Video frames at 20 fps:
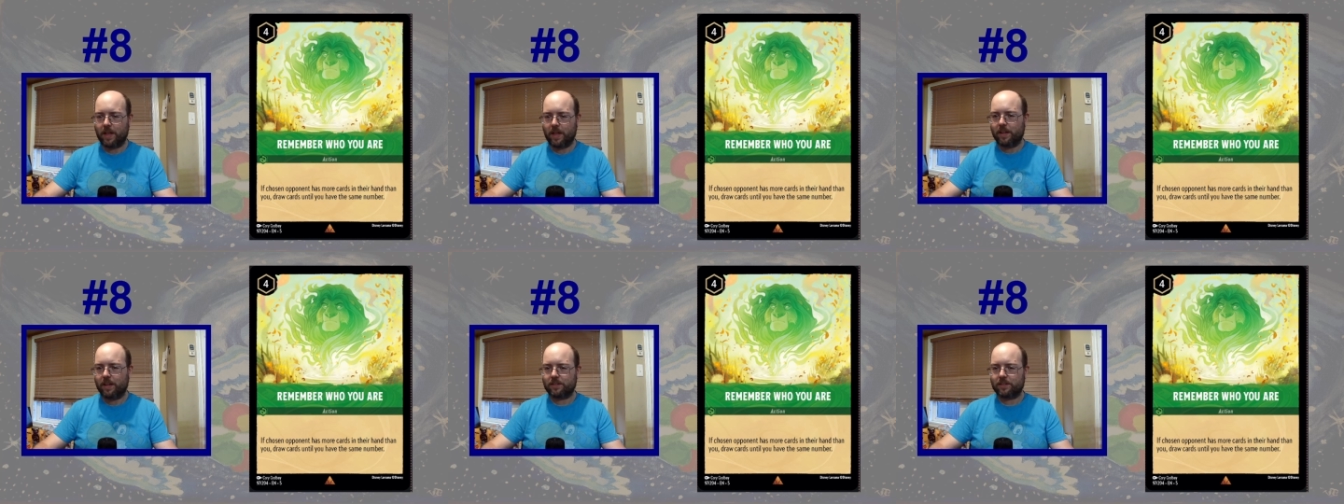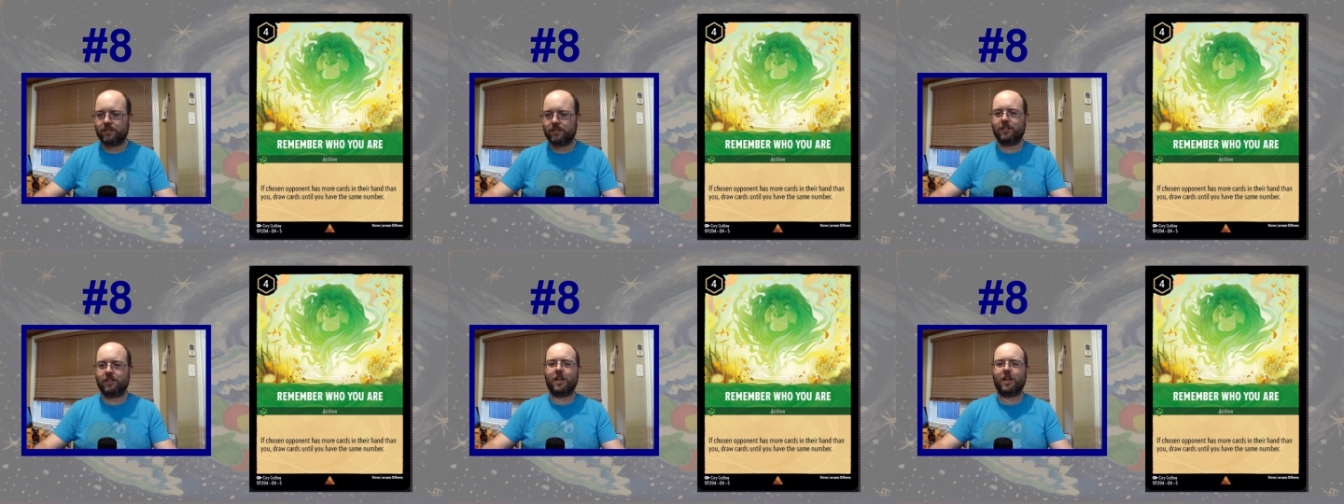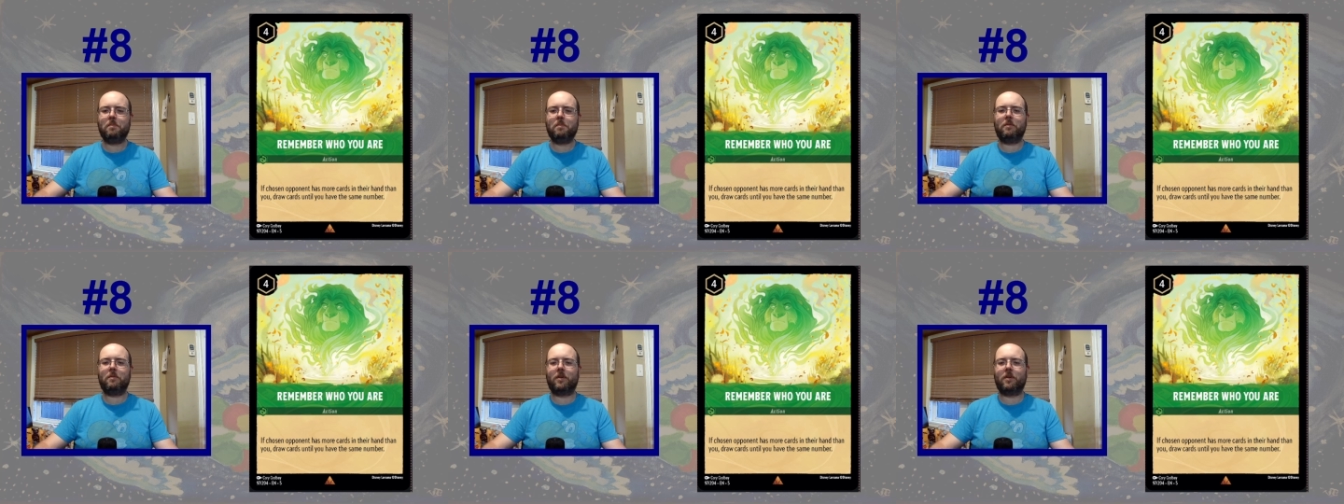It's the
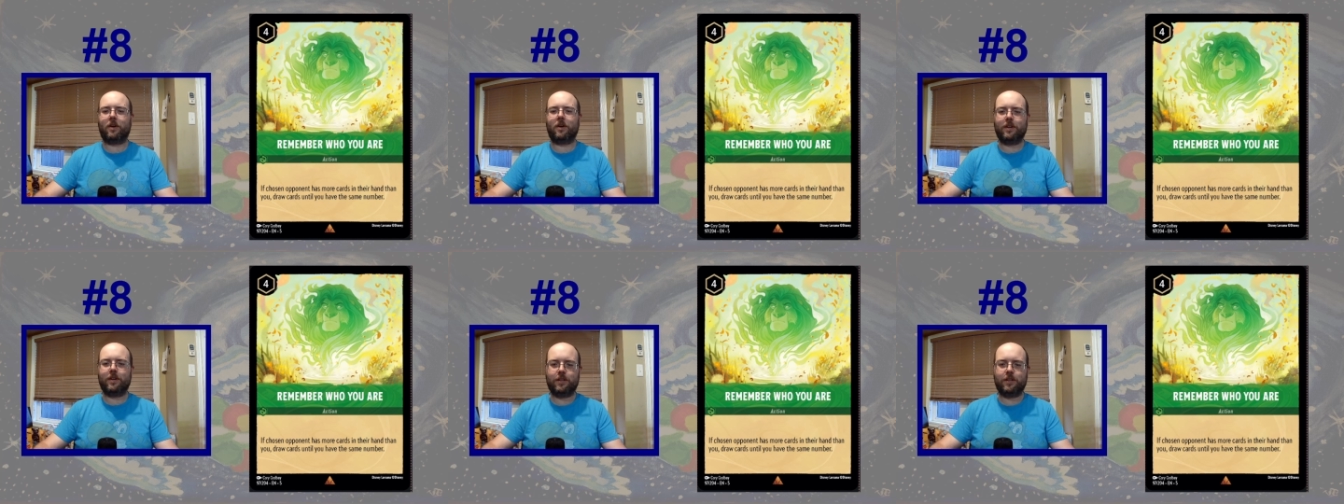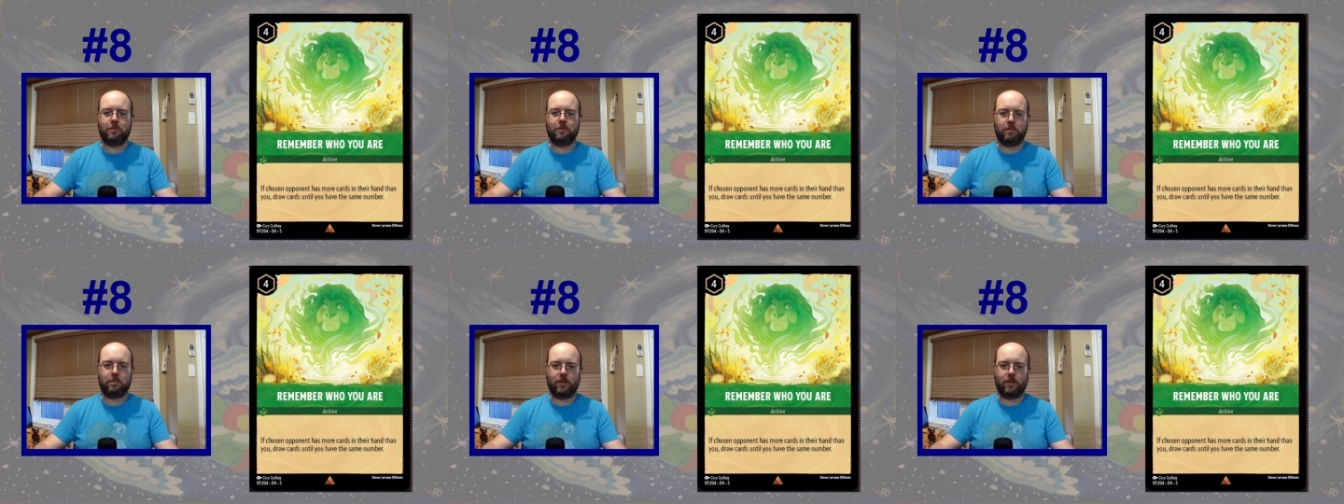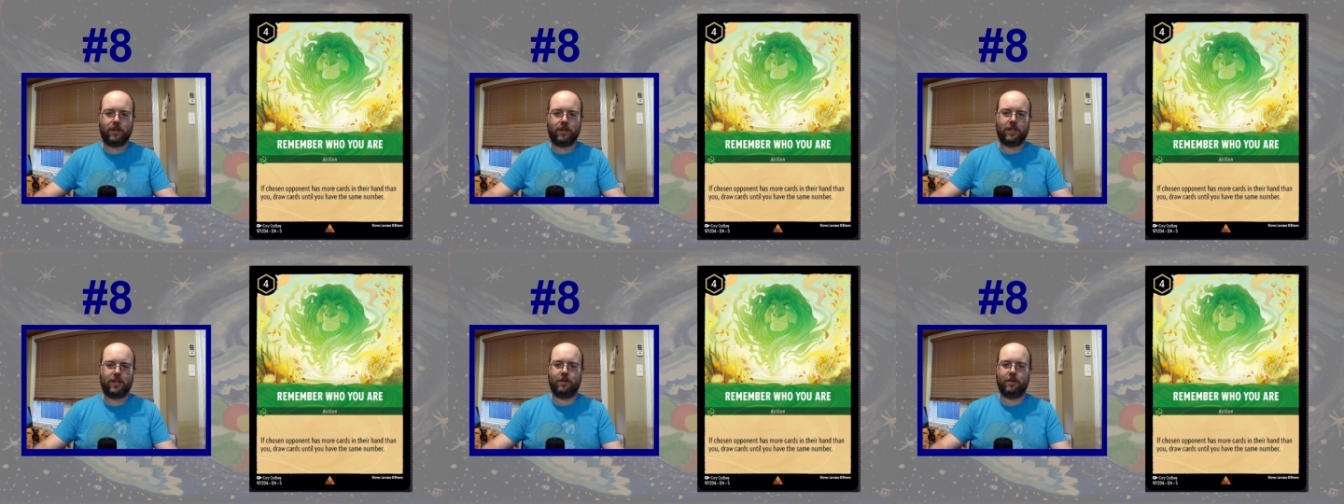type of card that you
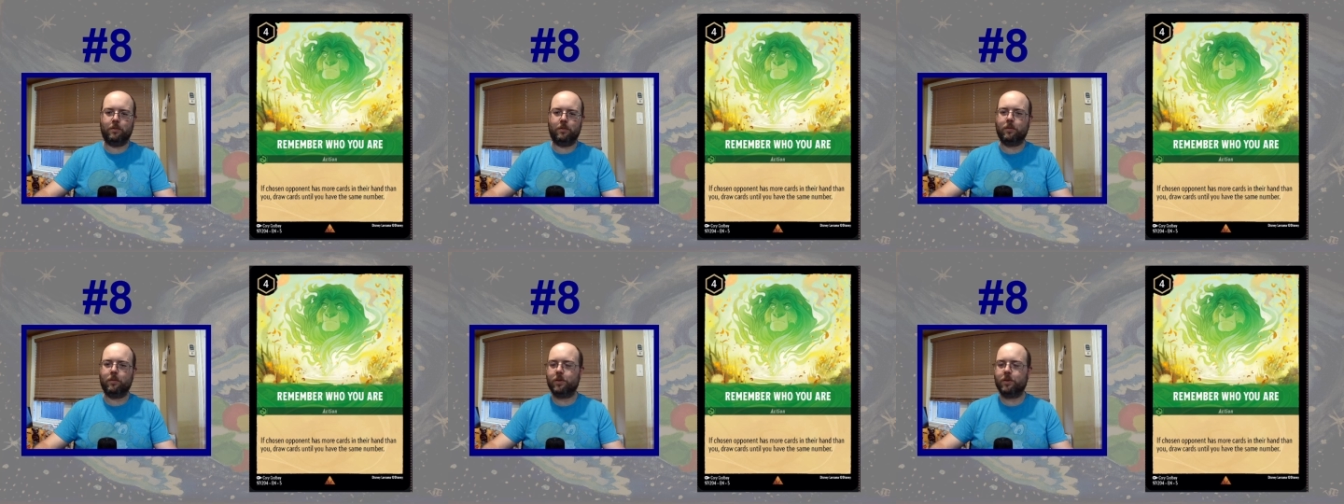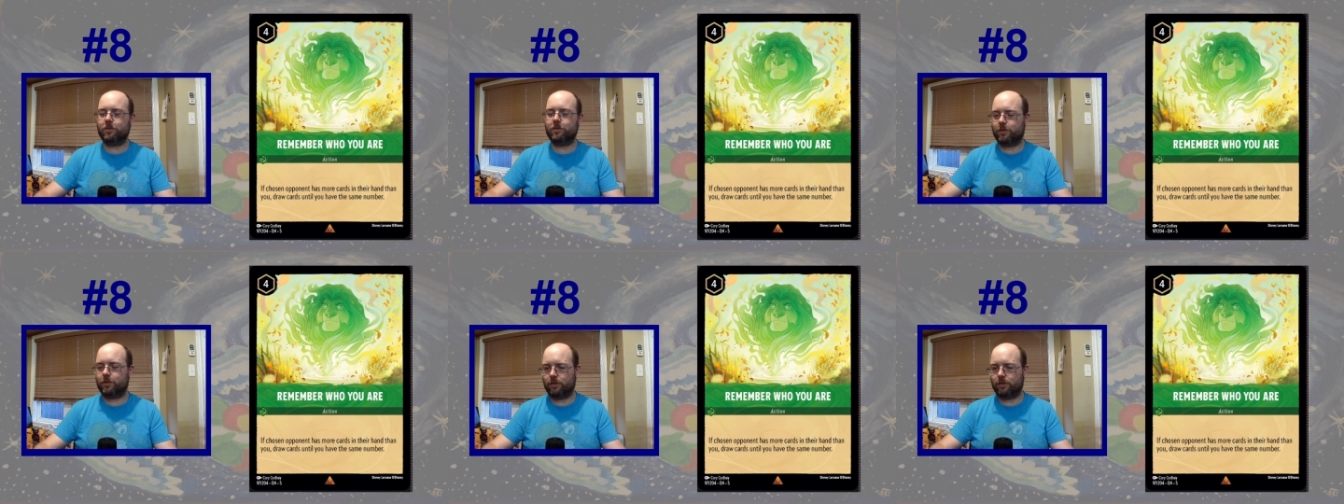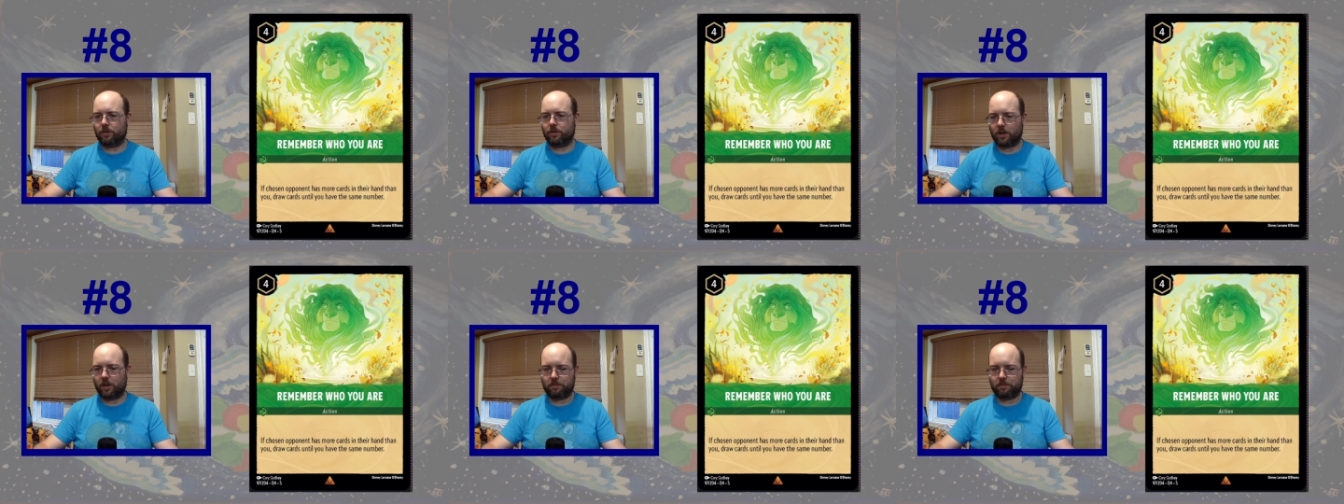play in 1 or 2
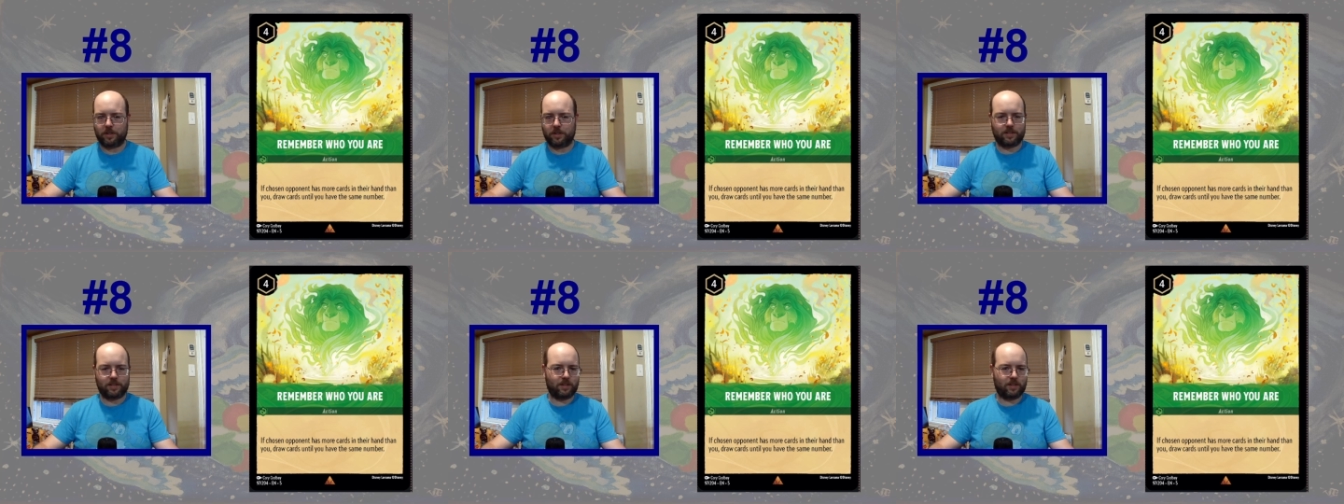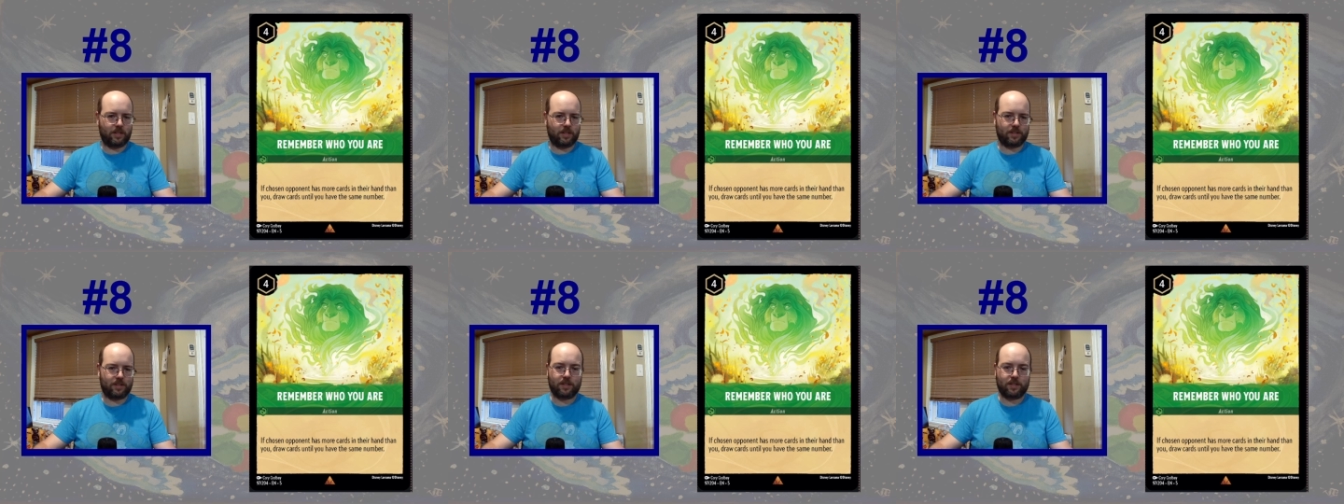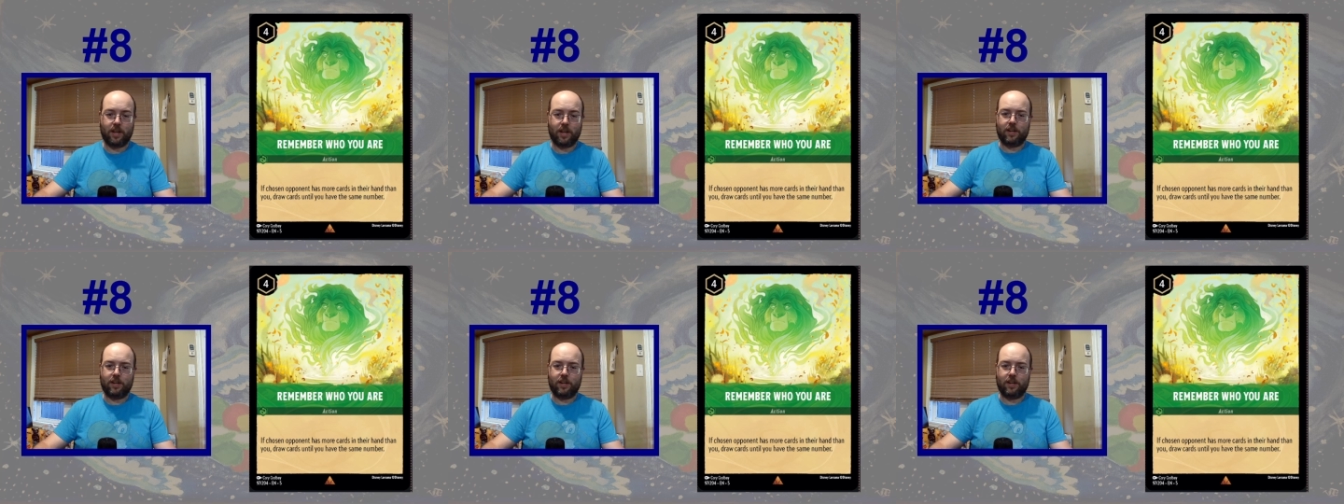copies in these